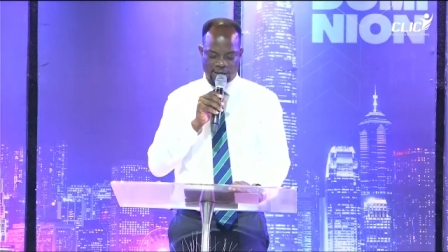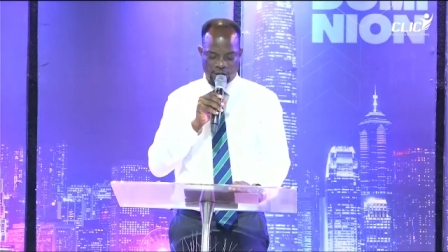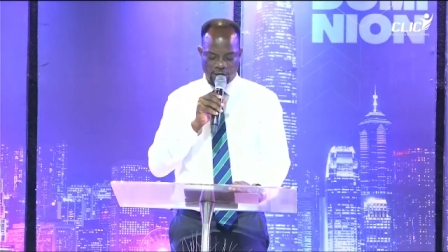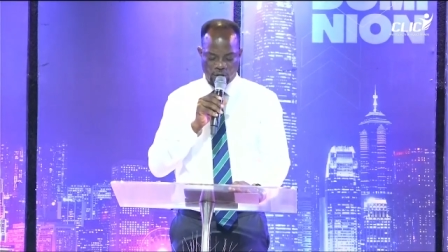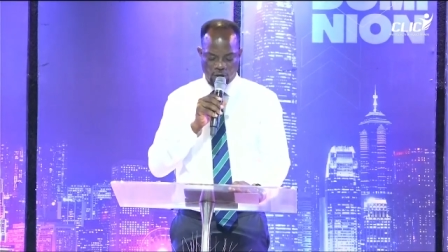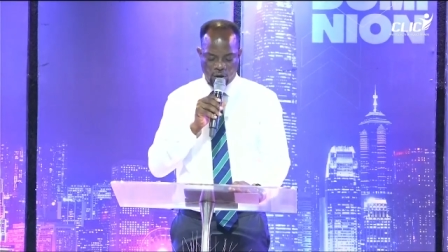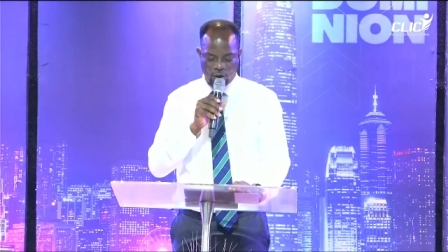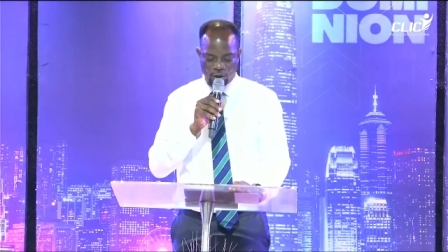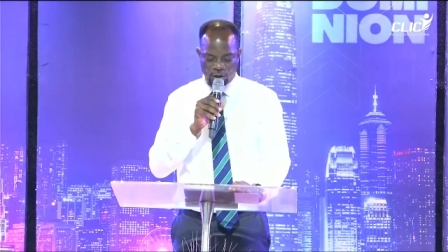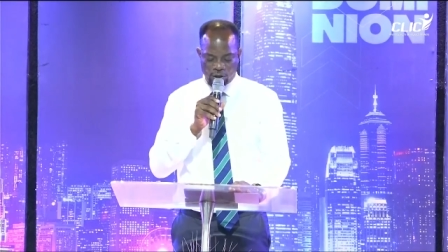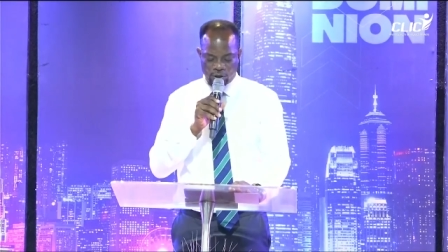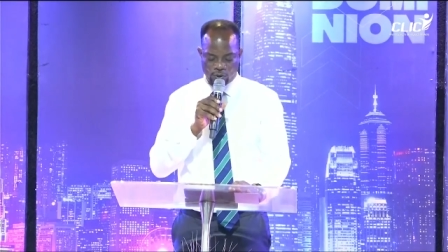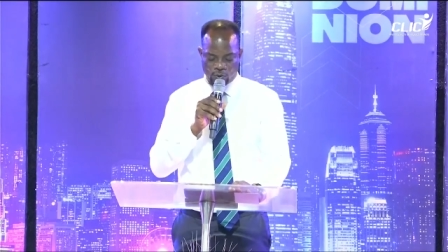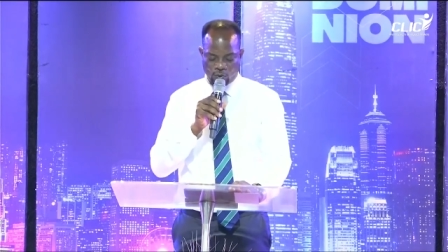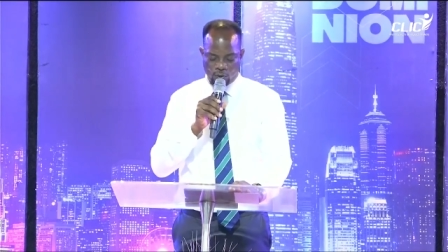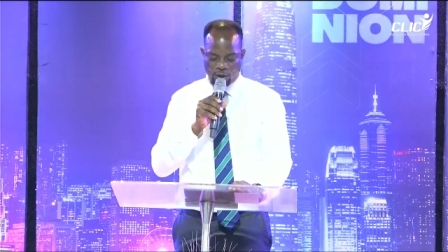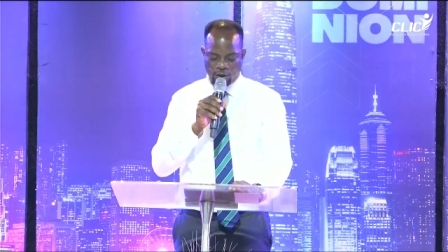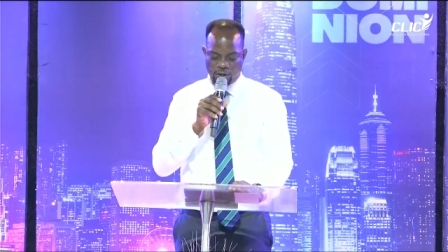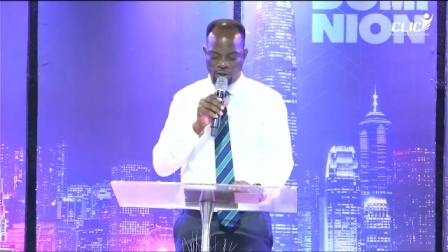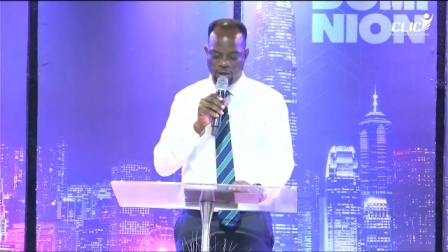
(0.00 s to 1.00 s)
God is
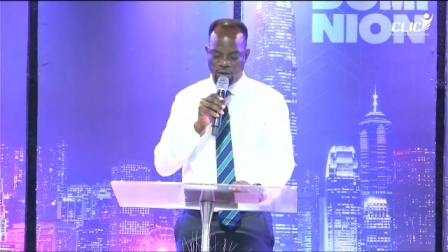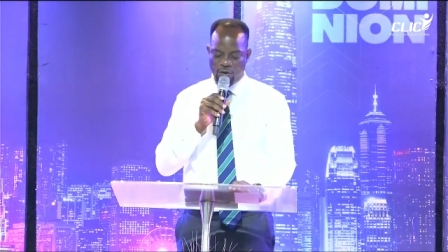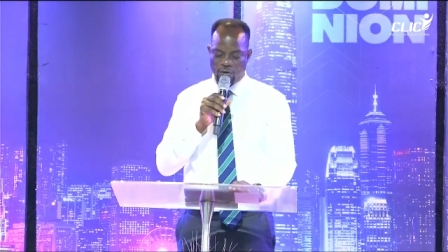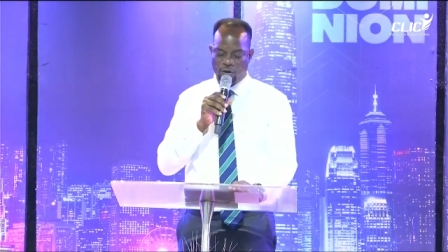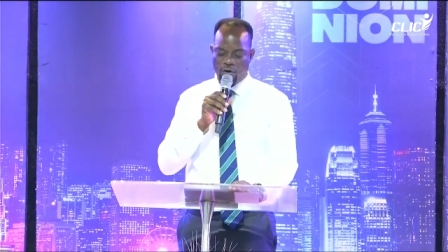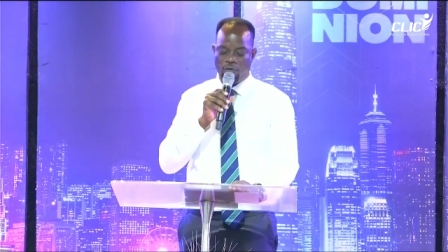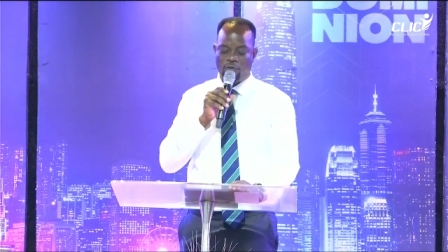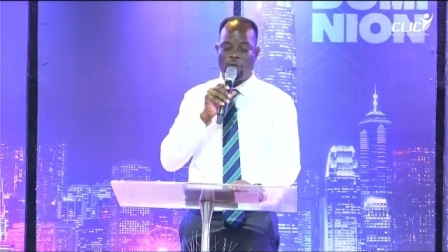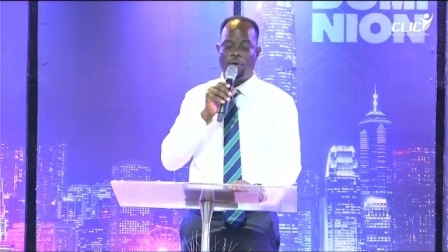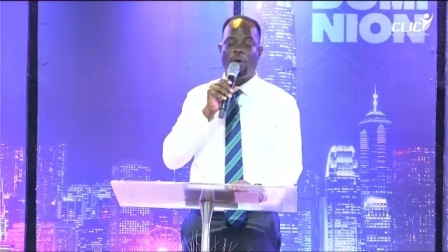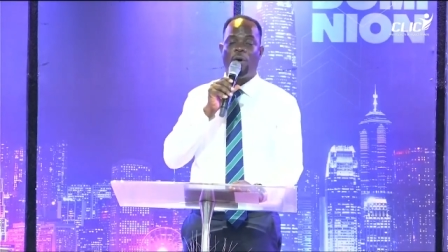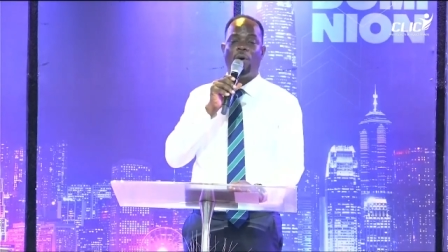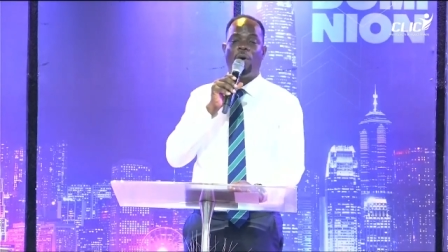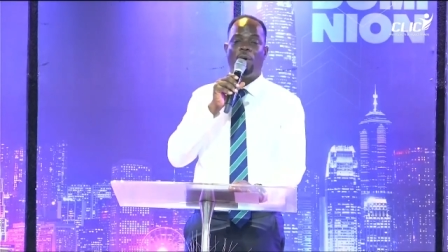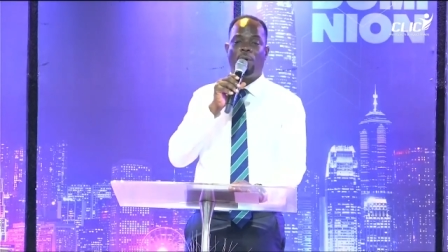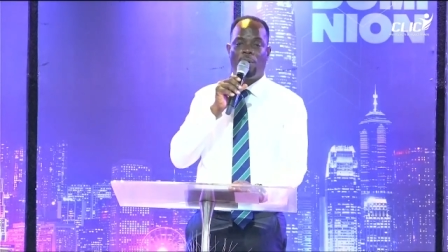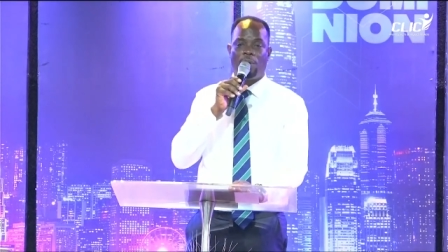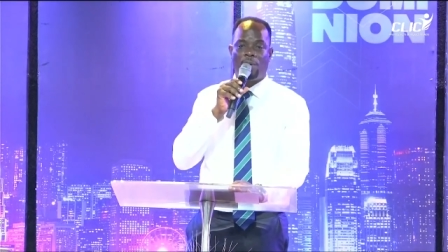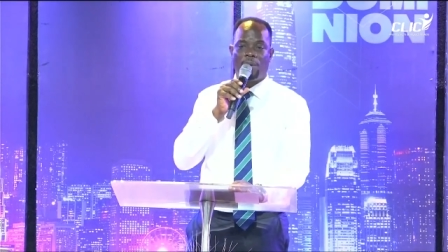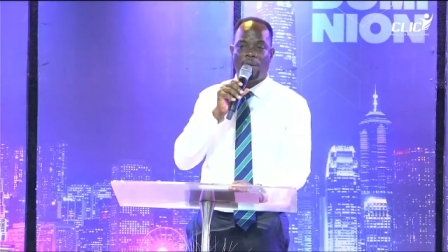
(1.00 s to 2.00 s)
worthy of
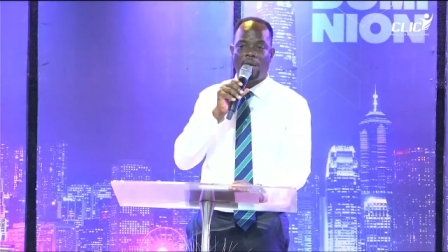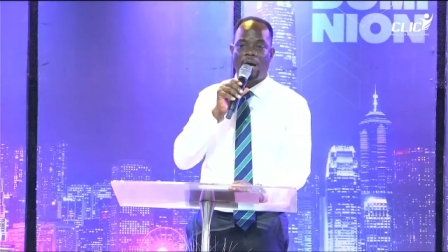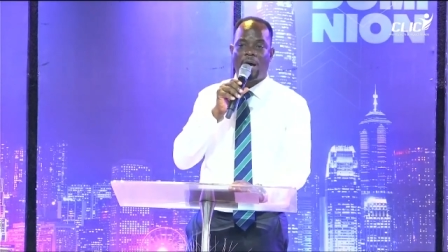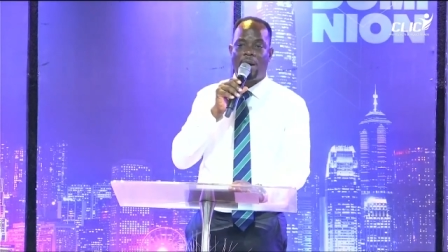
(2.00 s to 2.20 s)
all our